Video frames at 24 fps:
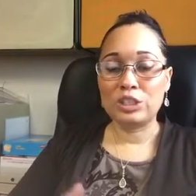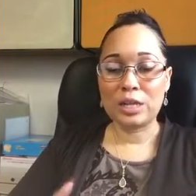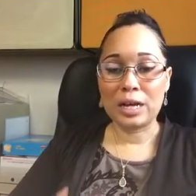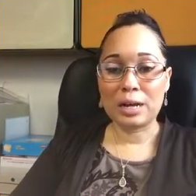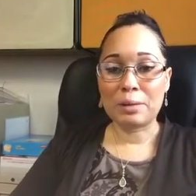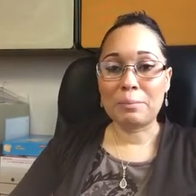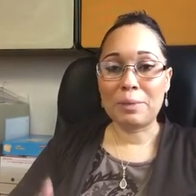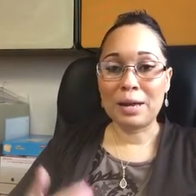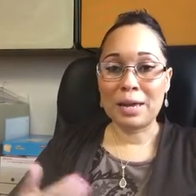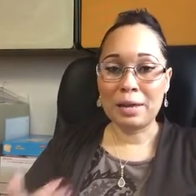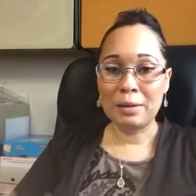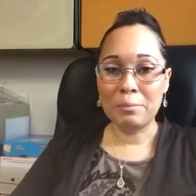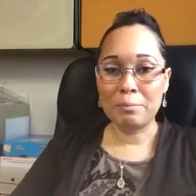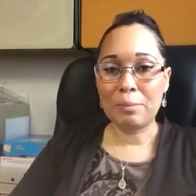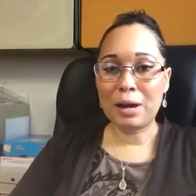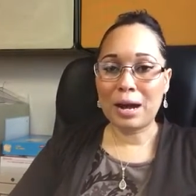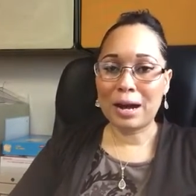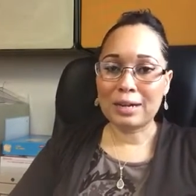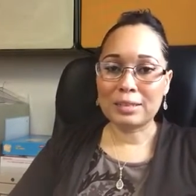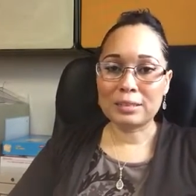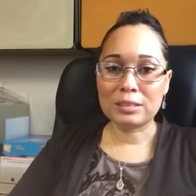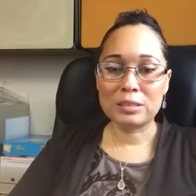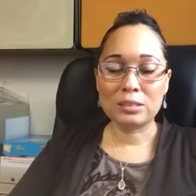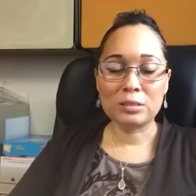check my
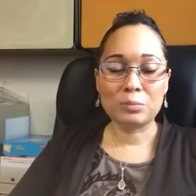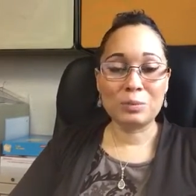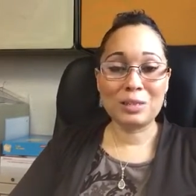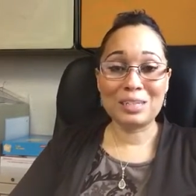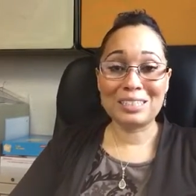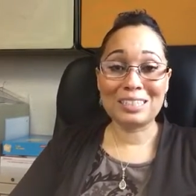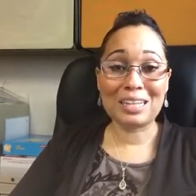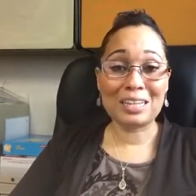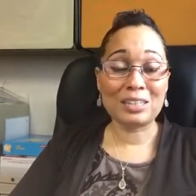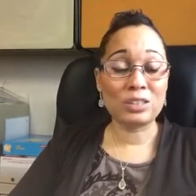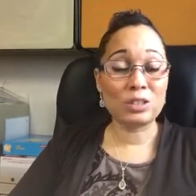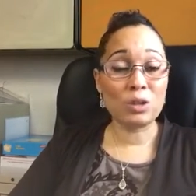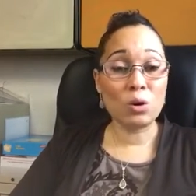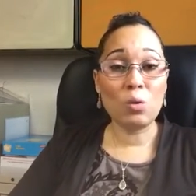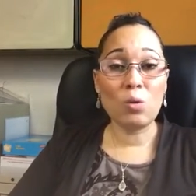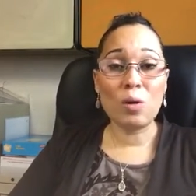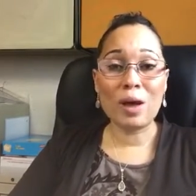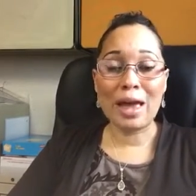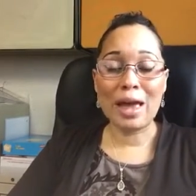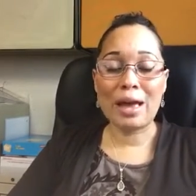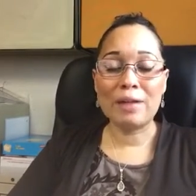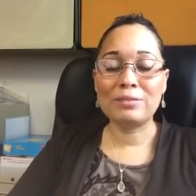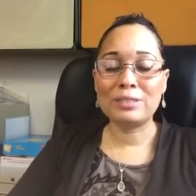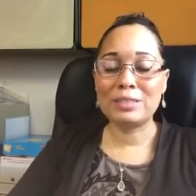inboxes because I
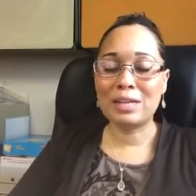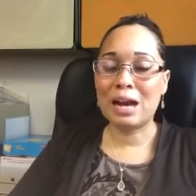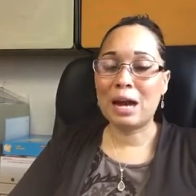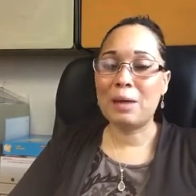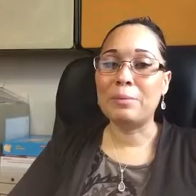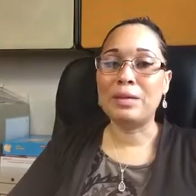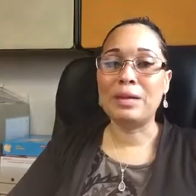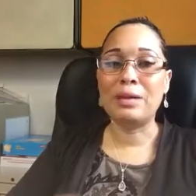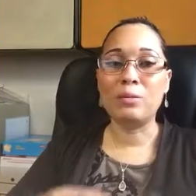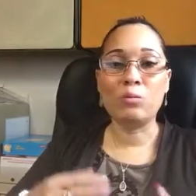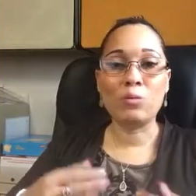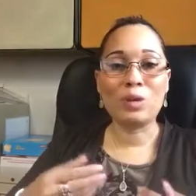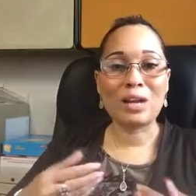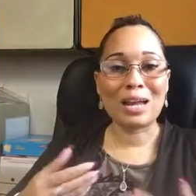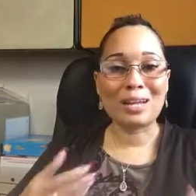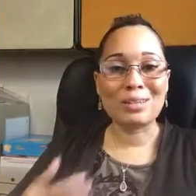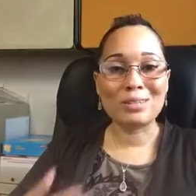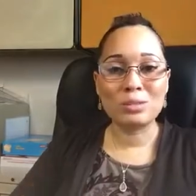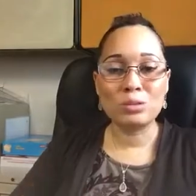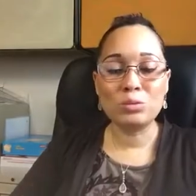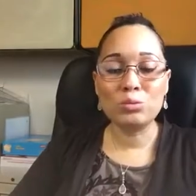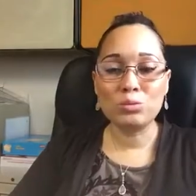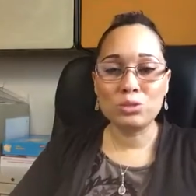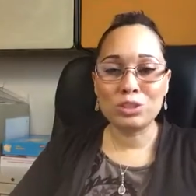don't have time. And then when I
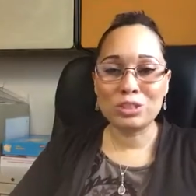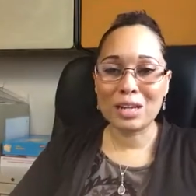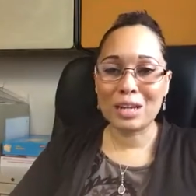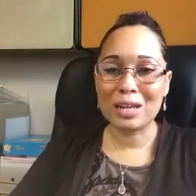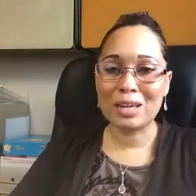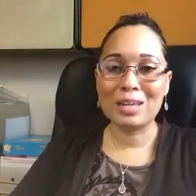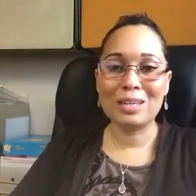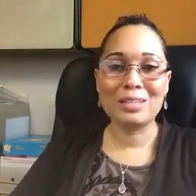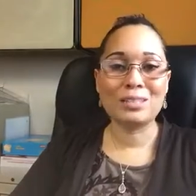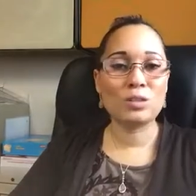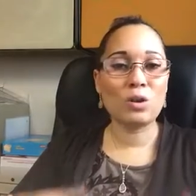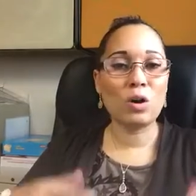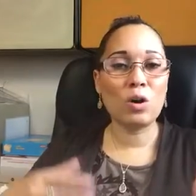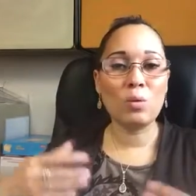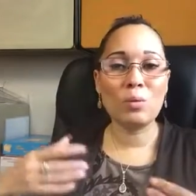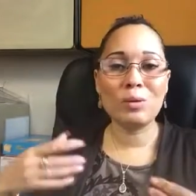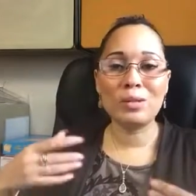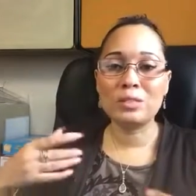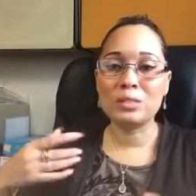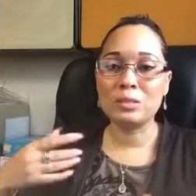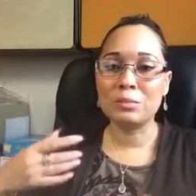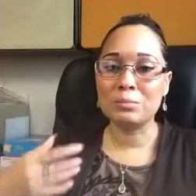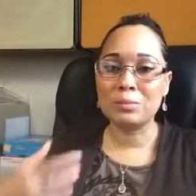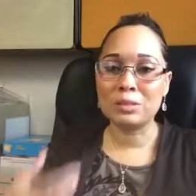do check it, it's
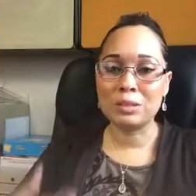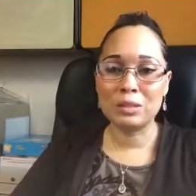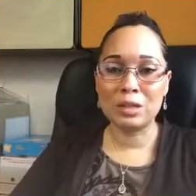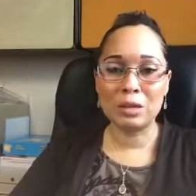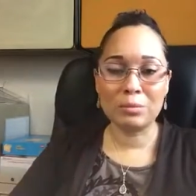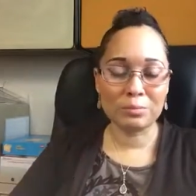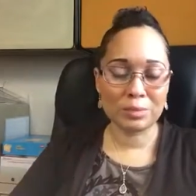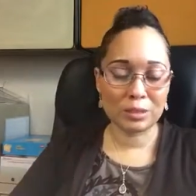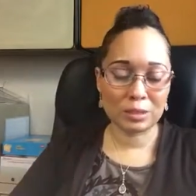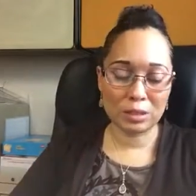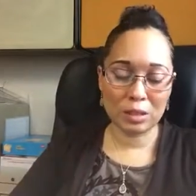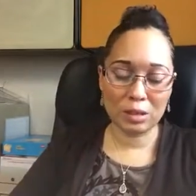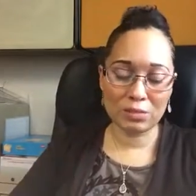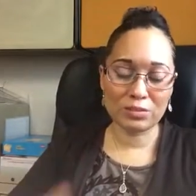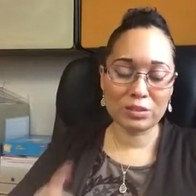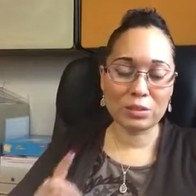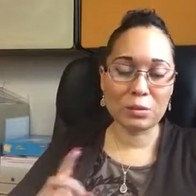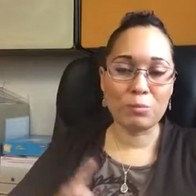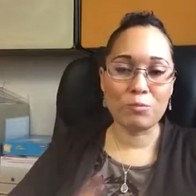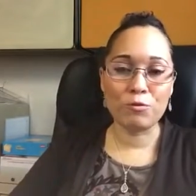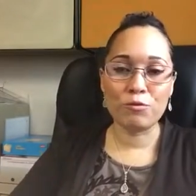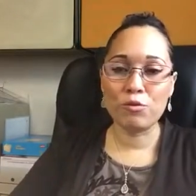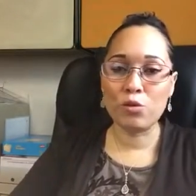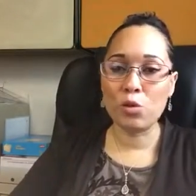always some dumb stuff,
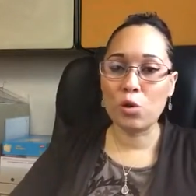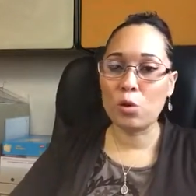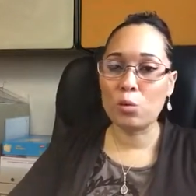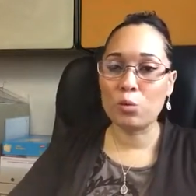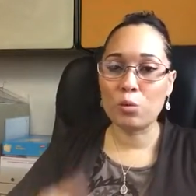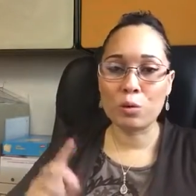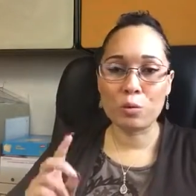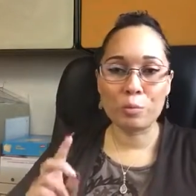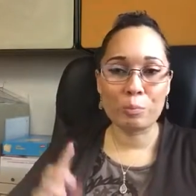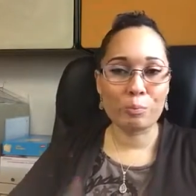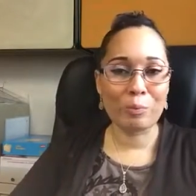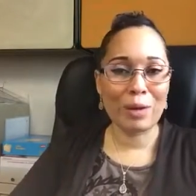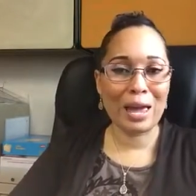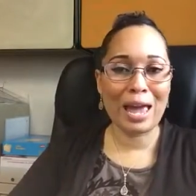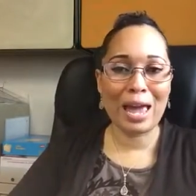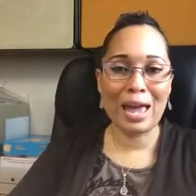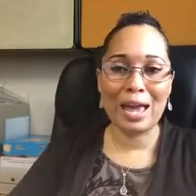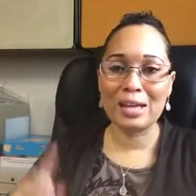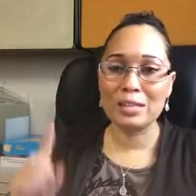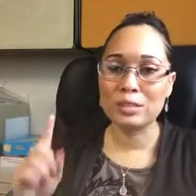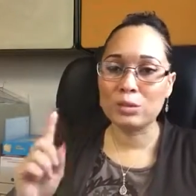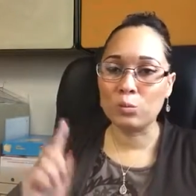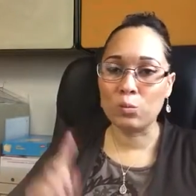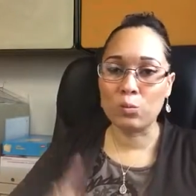some forward
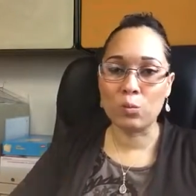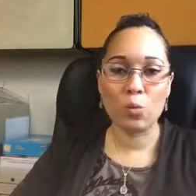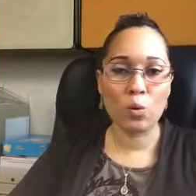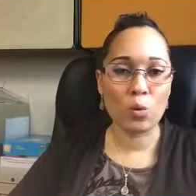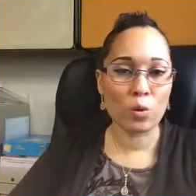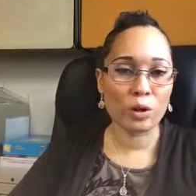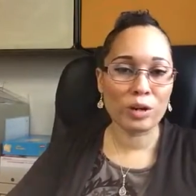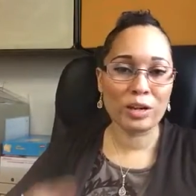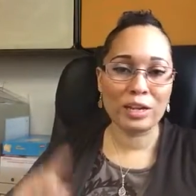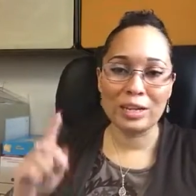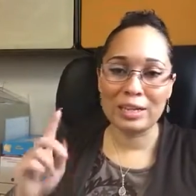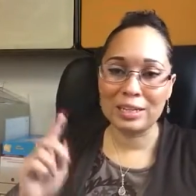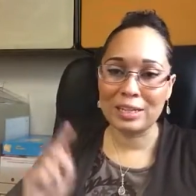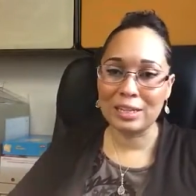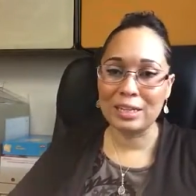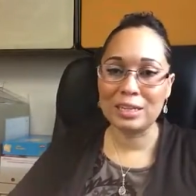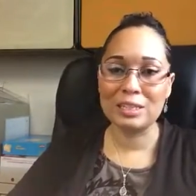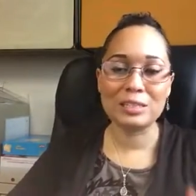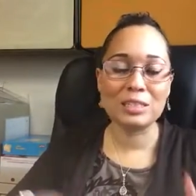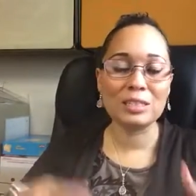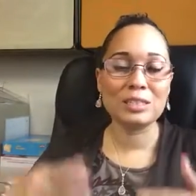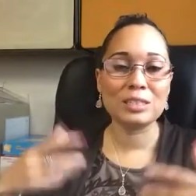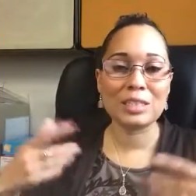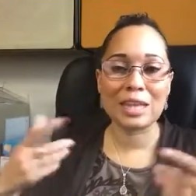pass warning
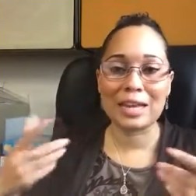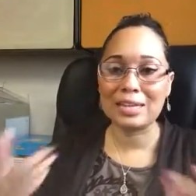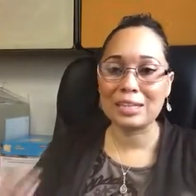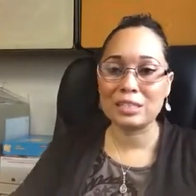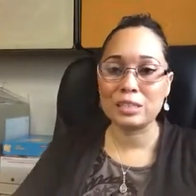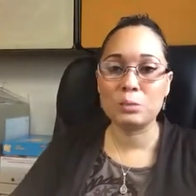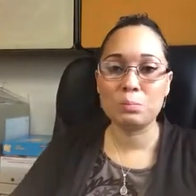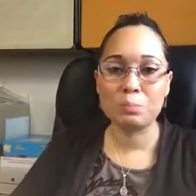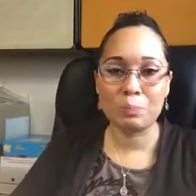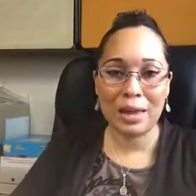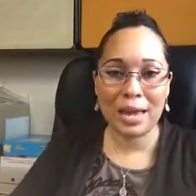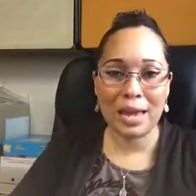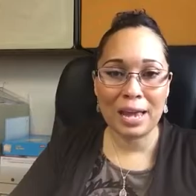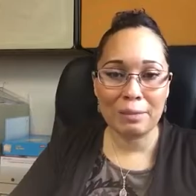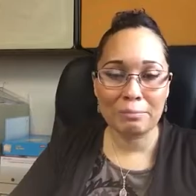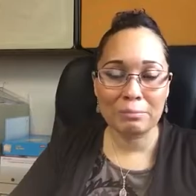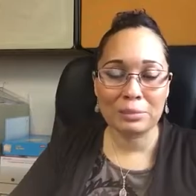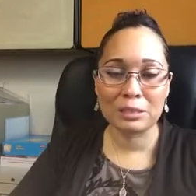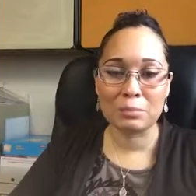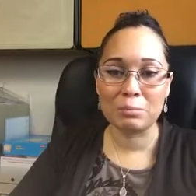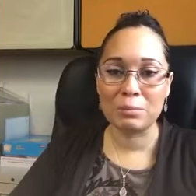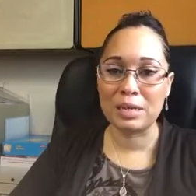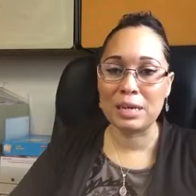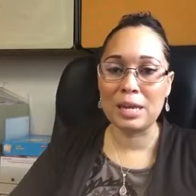this. It's like
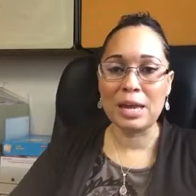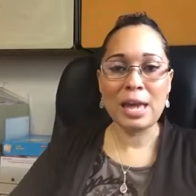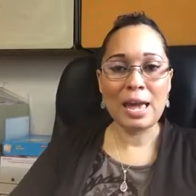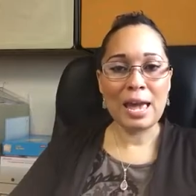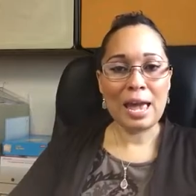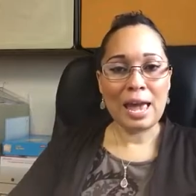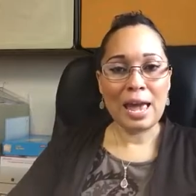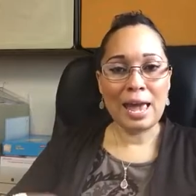spam to me.